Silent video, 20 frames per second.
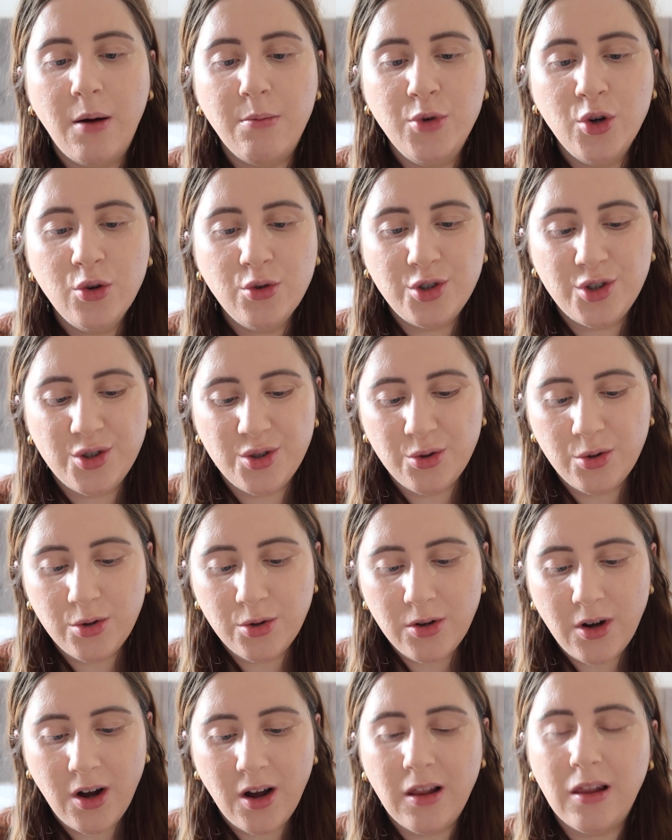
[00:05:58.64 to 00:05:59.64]
I'm not
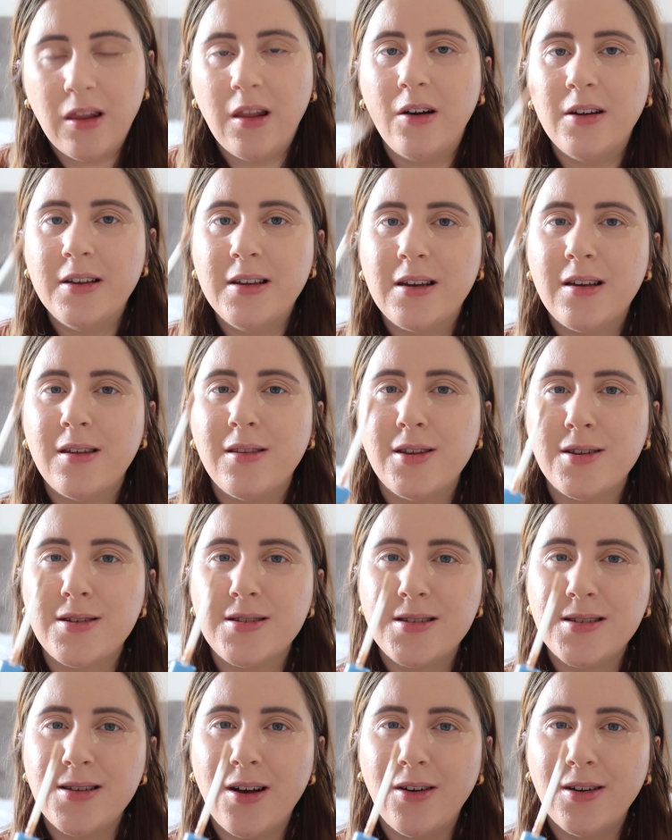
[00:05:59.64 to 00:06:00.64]
sure I like the
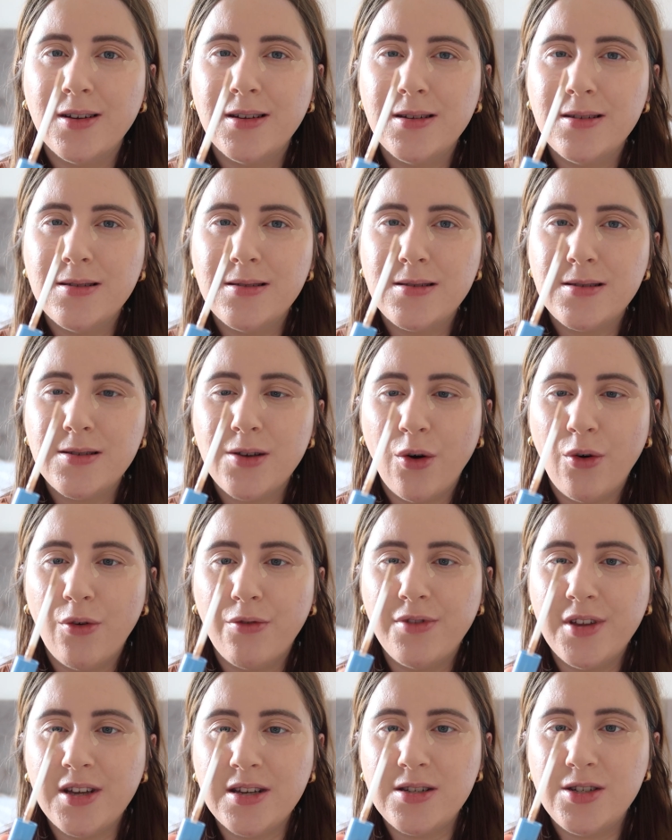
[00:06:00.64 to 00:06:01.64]
size
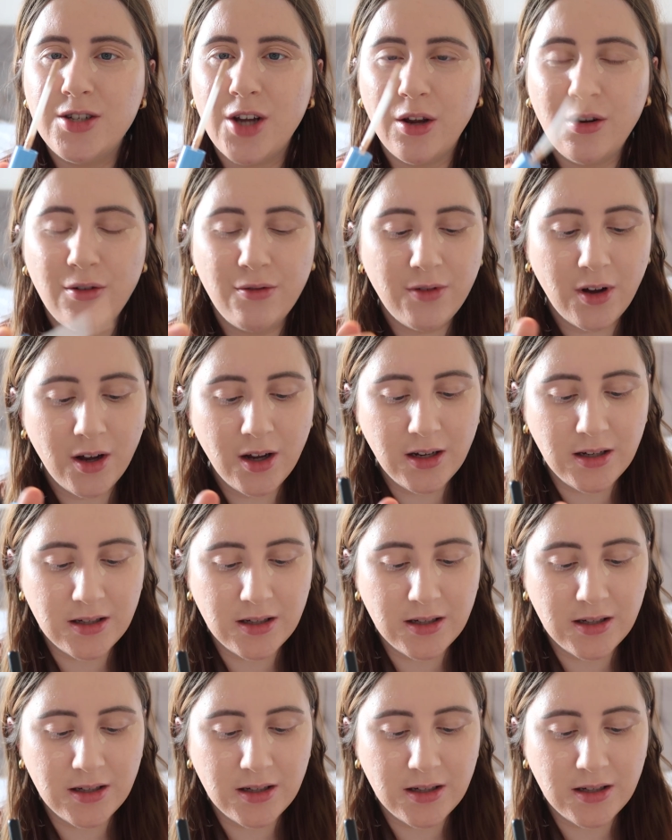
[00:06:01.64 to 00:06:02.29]
of this dofer.